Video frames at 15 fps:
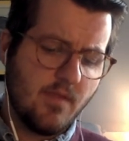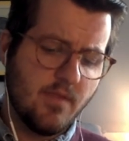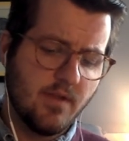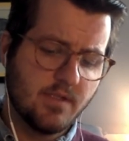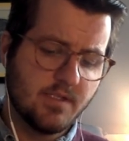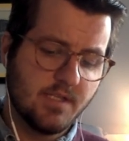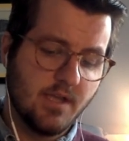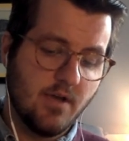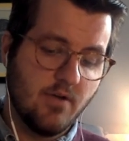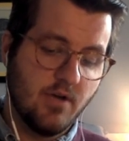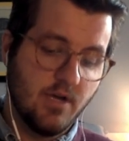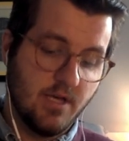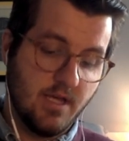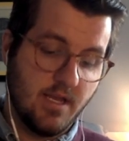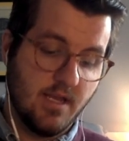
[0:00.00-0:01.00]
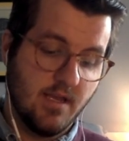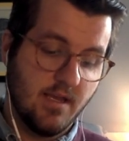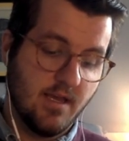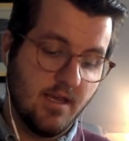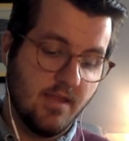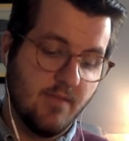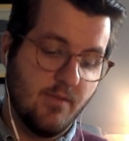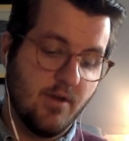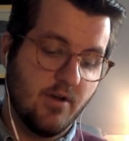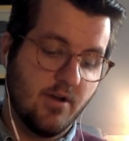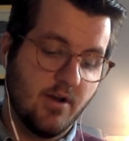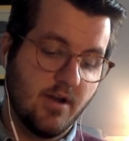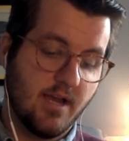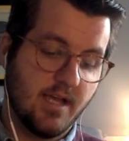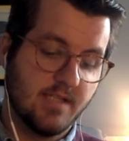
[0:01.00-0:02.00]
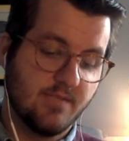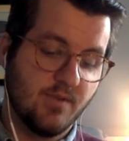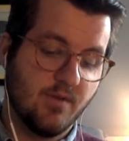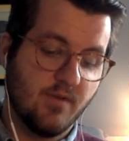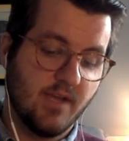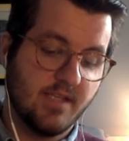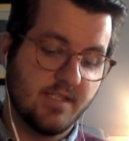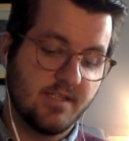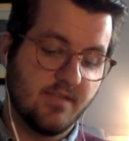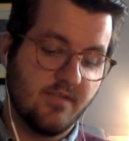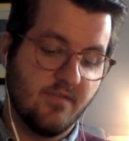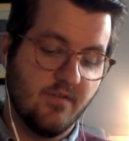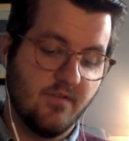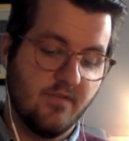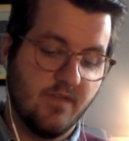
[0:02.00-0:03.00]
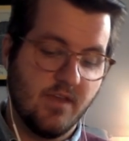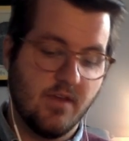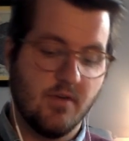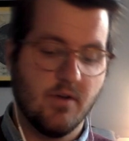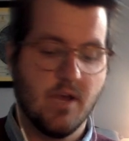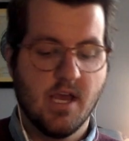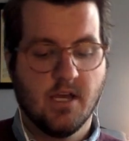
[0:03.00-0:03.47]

There's no hood, and the motor has been raised to full view,